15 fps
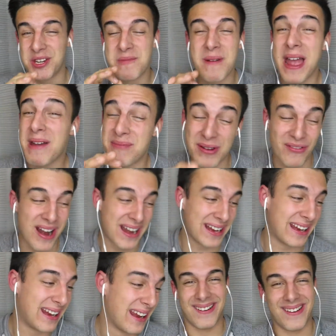You better be
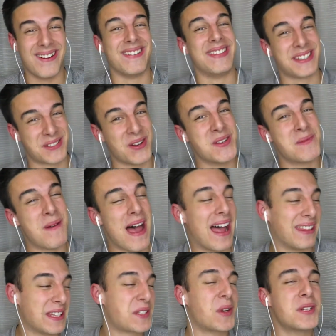ready. Oh, this one's
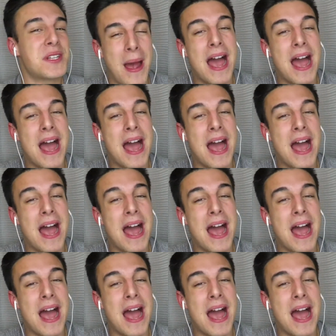bad. This one's